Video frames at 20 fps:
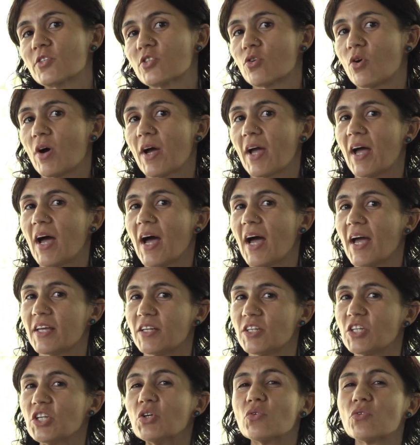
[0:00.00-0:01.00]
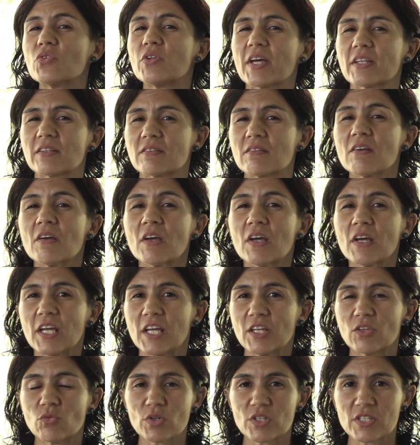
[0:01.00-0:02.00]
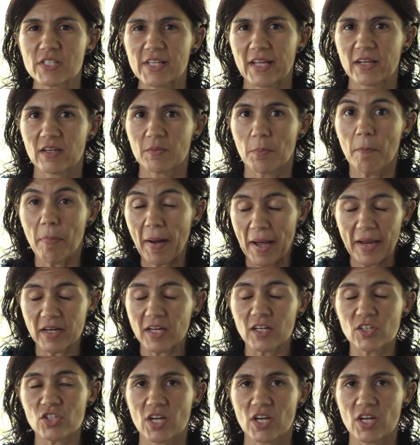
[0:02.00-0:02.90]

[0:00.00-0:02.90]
So I knew that it was like panic.